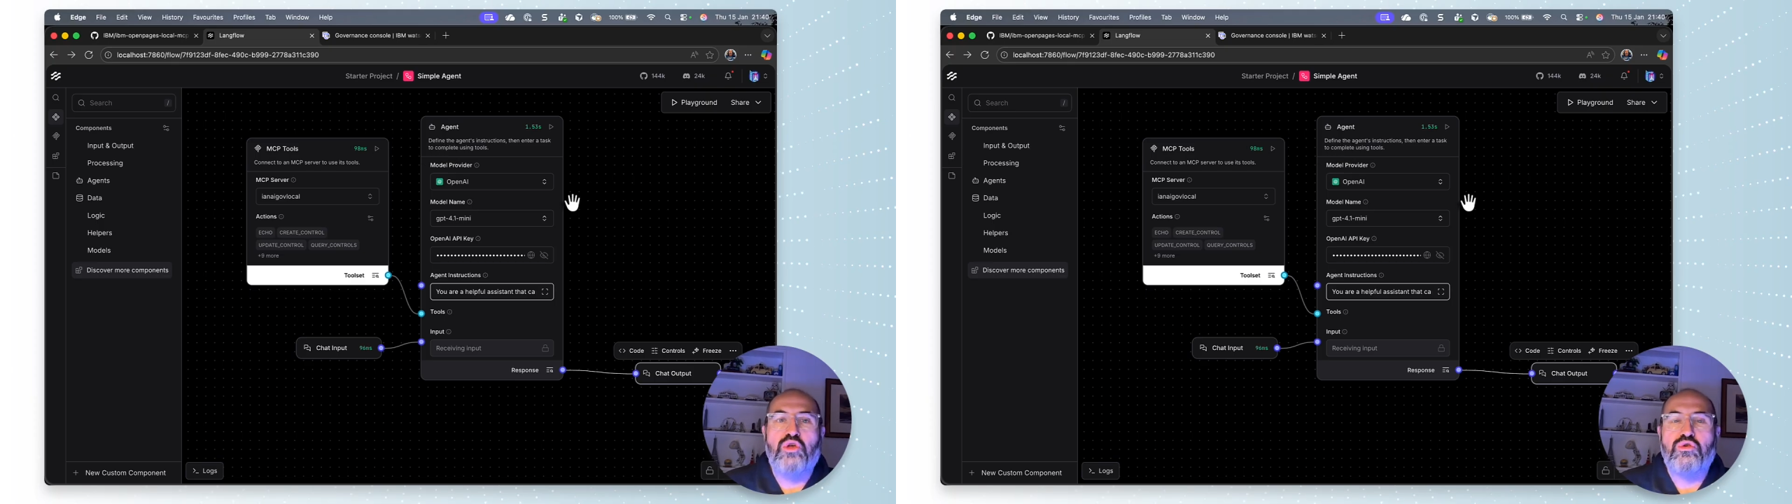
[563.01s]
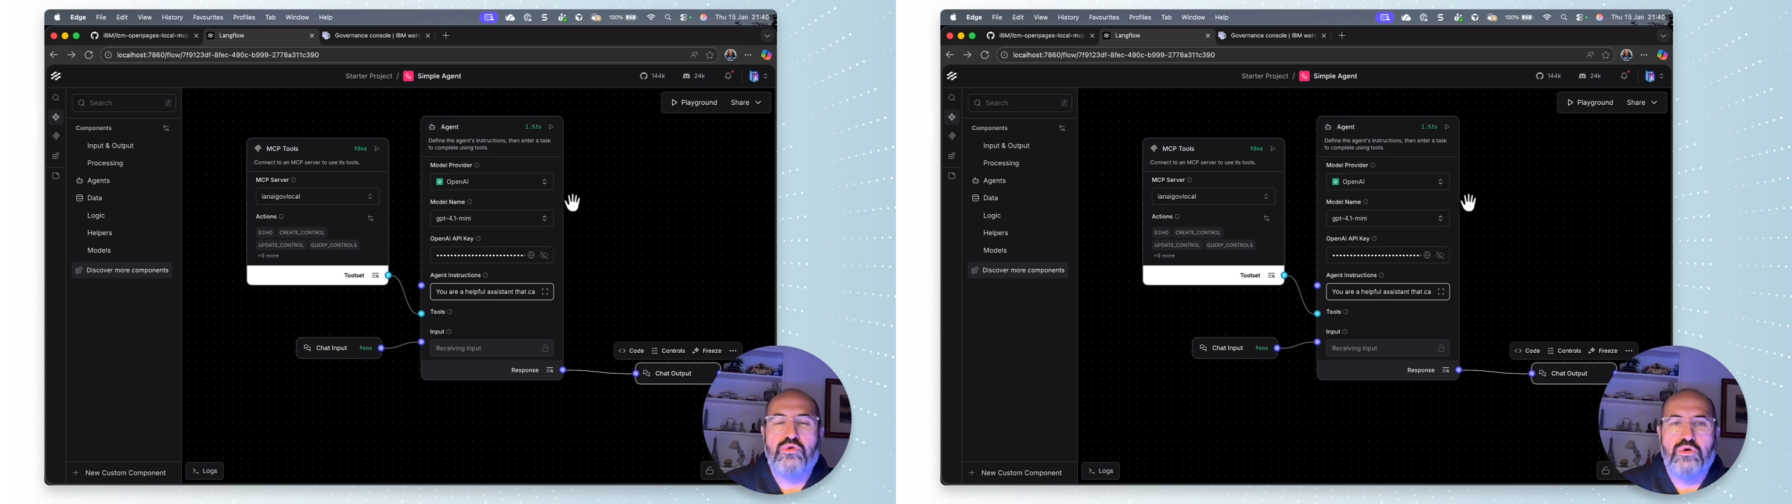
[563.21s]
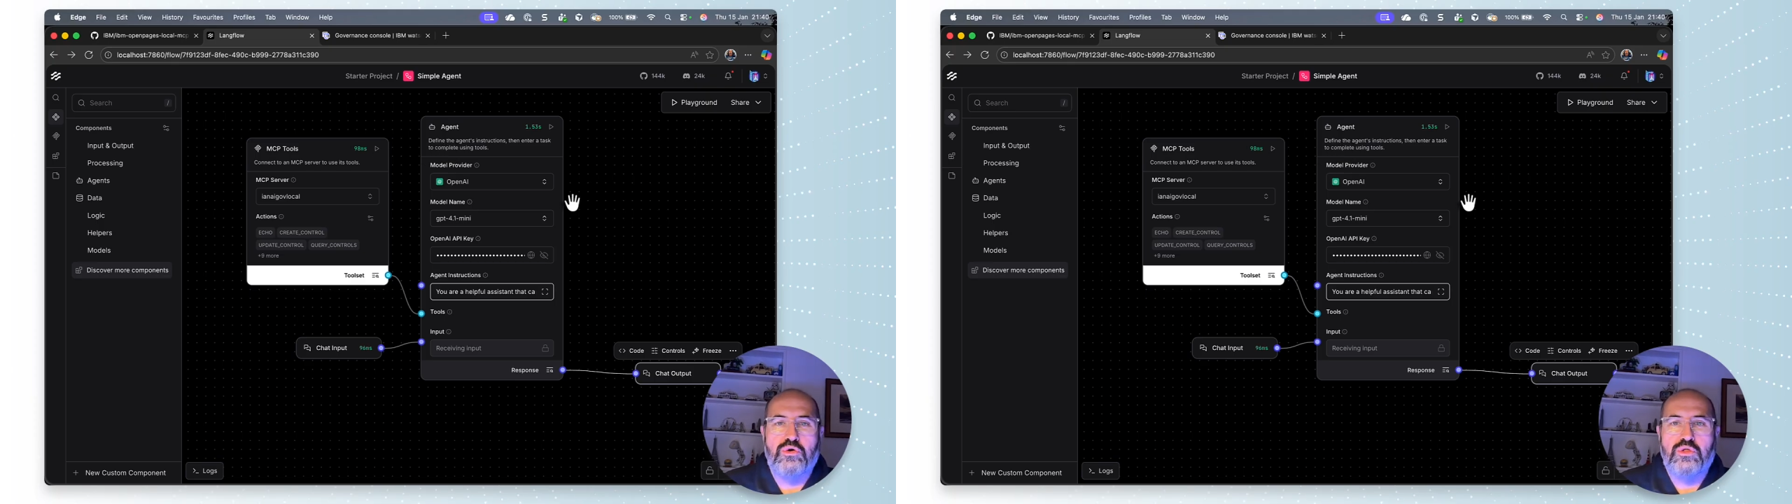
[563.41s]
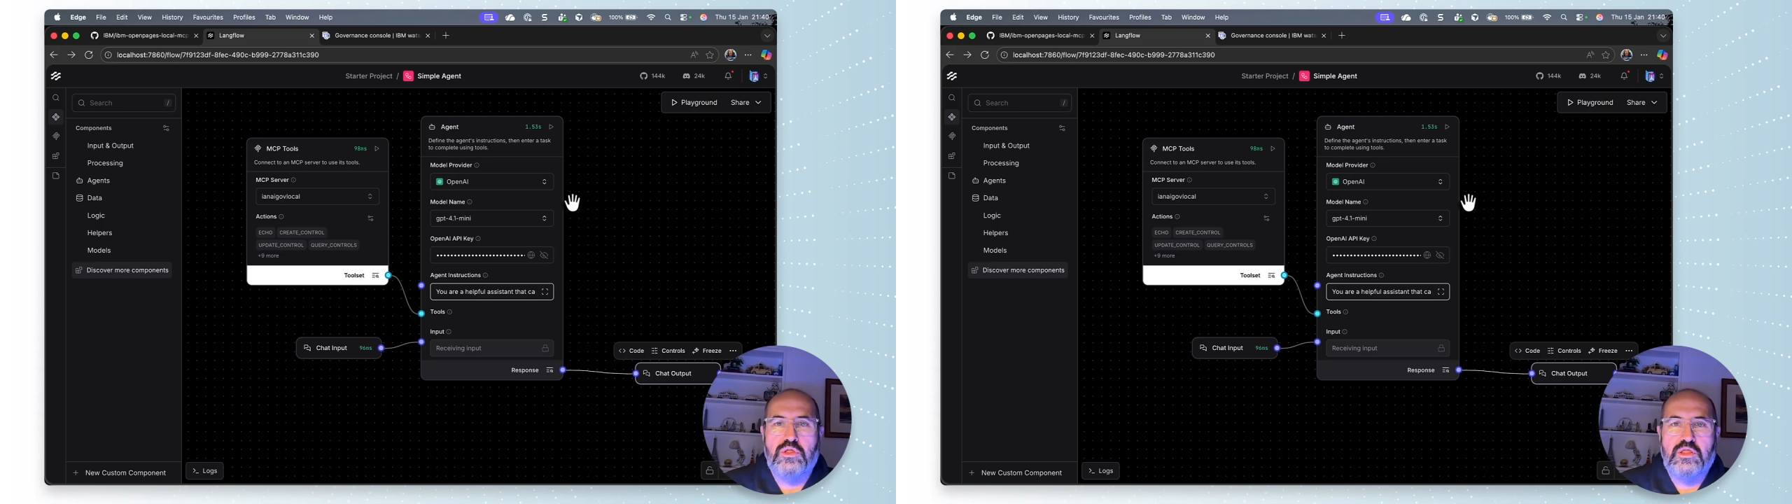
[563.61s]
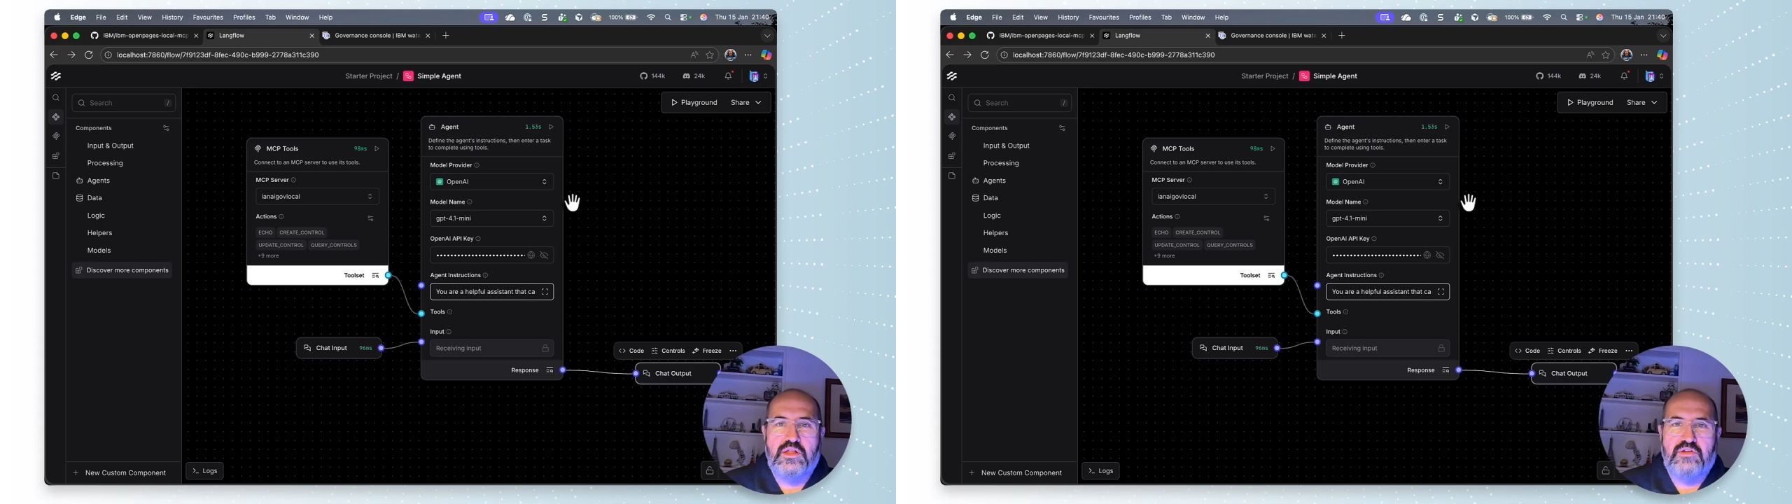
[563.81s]
through
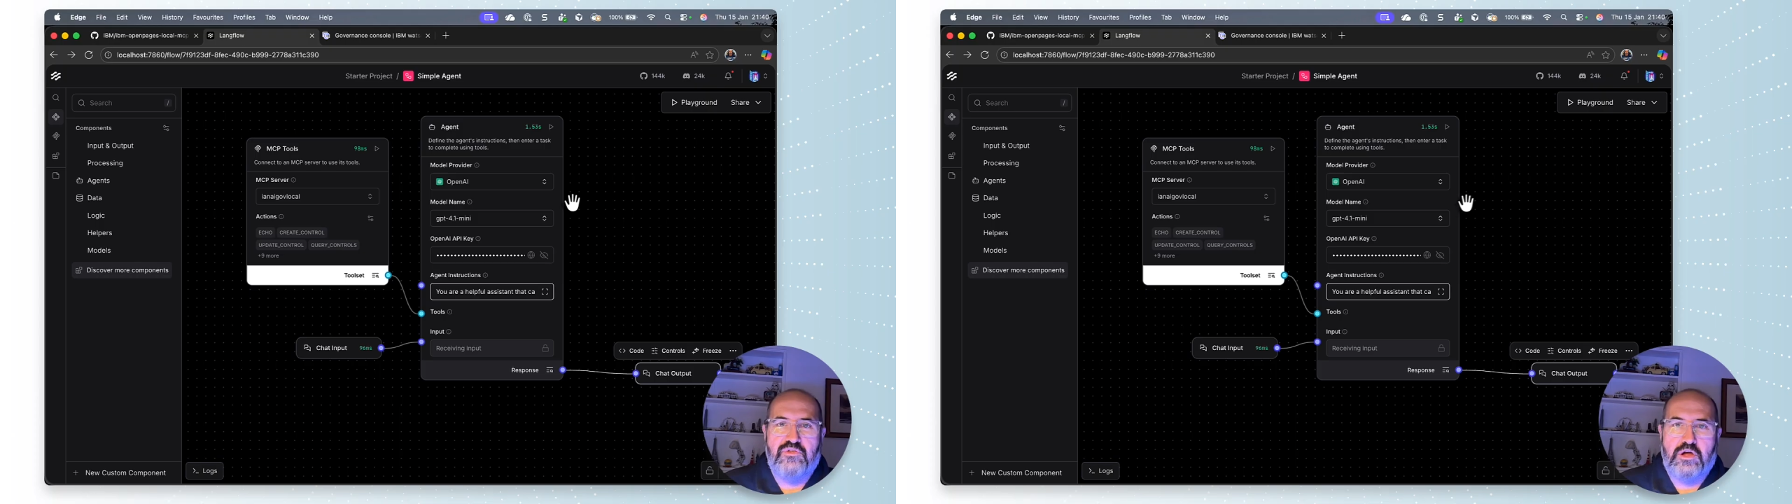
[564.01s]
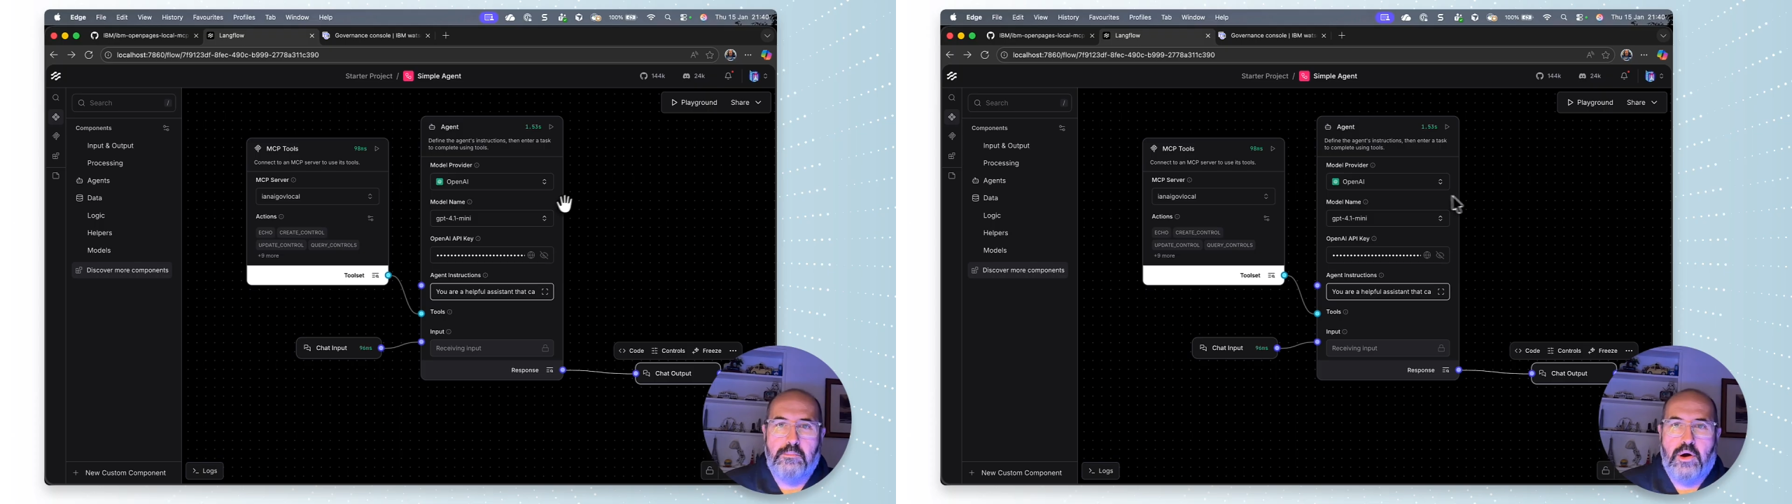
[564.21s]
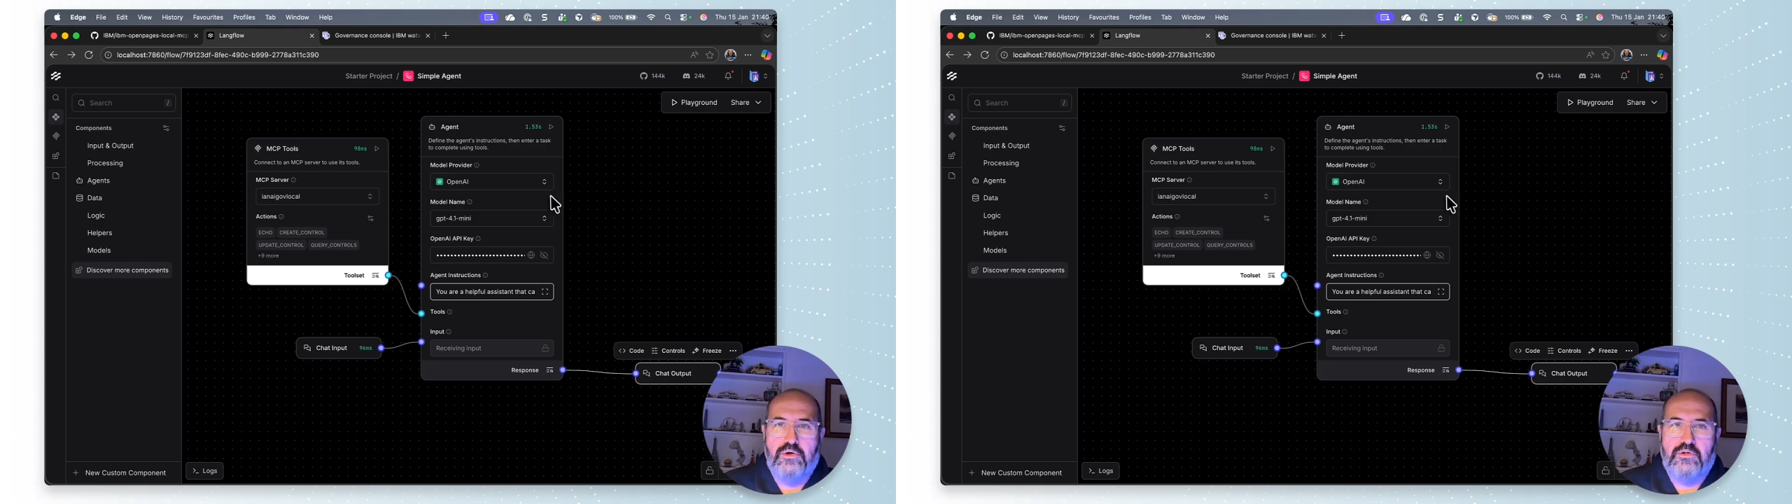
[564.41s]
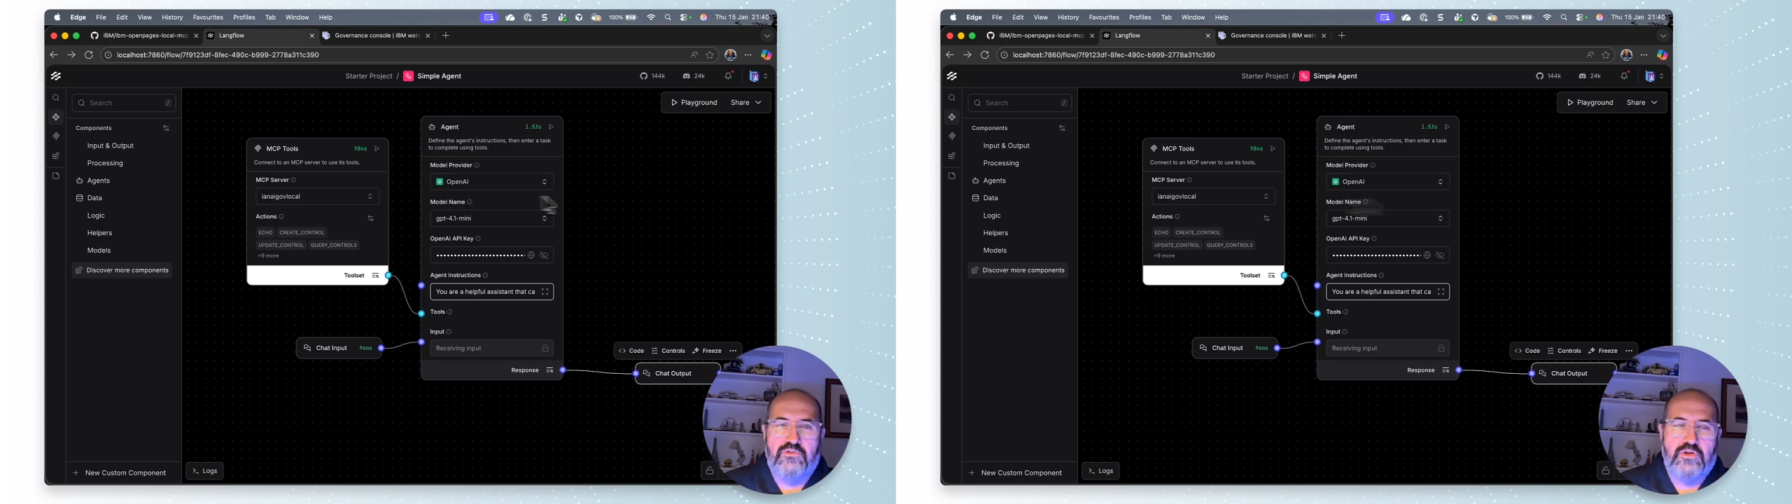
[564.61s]
the different components.